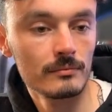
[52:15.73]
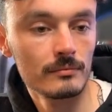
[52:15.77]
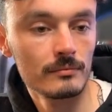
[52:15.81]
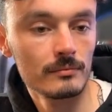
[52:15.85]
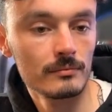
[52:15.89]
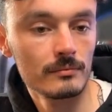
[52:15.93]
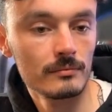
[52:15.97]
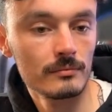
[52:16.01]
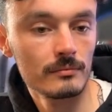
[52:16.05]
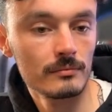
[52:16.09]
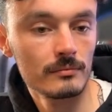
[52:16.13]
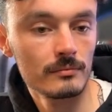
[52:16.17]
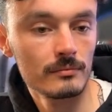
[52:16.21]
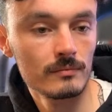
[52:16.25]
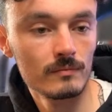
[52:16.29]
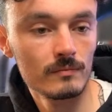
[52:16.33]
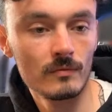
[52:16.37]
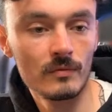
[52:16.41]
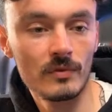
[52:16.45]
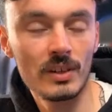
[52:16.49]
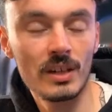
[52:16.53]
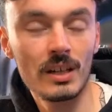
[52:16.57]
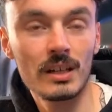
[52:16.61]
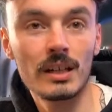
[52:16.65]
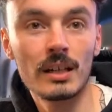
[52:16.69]

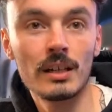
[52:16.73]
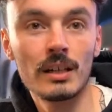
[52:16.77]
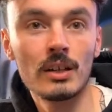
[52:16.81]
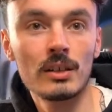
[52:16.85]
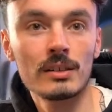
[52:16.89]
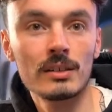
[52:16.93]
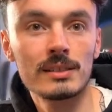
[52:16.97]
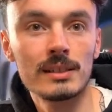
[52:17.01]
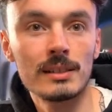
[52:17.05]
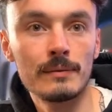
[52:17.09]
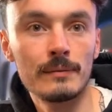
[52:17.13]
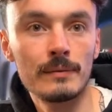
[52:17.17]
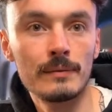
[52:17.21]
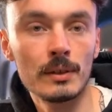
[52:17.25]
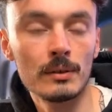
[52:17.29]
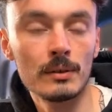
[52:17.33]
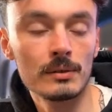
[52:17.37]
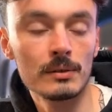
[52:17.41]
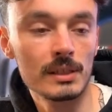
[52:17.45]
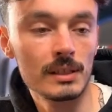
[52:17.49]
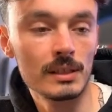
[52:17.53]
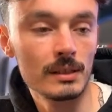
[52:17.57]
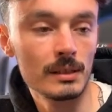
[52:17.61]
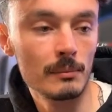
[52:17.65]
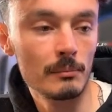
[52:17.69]
I feel like it nicely
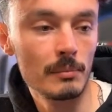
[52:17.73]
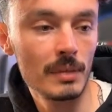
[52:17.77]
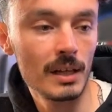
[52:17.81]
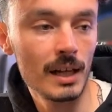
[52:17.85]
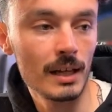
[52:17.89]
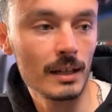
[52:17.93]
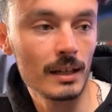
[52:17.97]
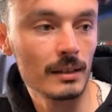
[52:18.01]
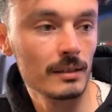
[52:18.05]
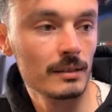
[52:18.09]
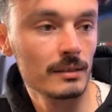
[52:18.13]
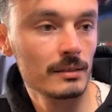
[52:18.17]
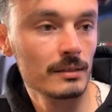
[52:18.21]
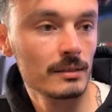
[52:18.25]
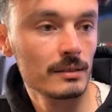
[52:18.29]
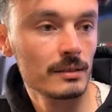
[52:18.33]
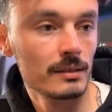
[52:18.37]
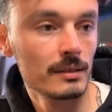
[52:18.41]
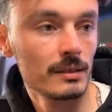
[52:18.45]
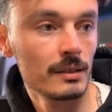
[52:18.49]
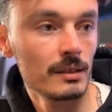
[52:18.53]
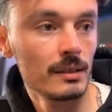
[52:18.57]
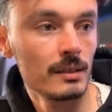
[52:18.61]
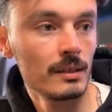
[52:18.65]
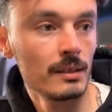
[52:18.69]
fills in the blanks
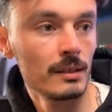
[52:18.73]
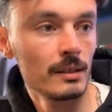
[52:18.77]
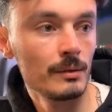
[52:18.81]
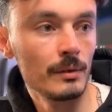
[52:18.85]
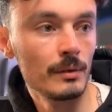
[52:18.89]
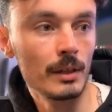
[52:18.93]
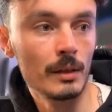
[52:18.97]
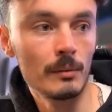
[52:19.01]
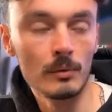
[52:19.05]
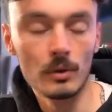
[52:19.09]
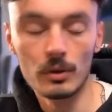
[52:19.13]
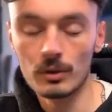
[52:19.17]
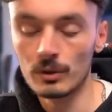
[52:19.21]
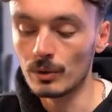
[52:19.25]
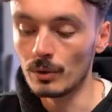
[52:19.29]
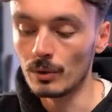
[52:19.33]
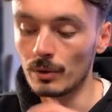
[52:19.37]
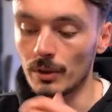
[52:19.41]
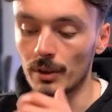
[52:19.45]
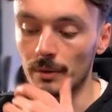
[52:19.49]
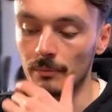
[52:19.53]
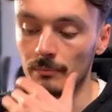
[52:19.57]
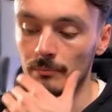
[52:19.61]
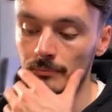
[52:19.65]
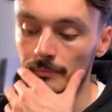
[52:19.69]
when I'm not
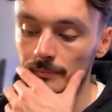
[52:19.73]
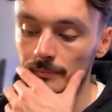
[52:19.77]
talking.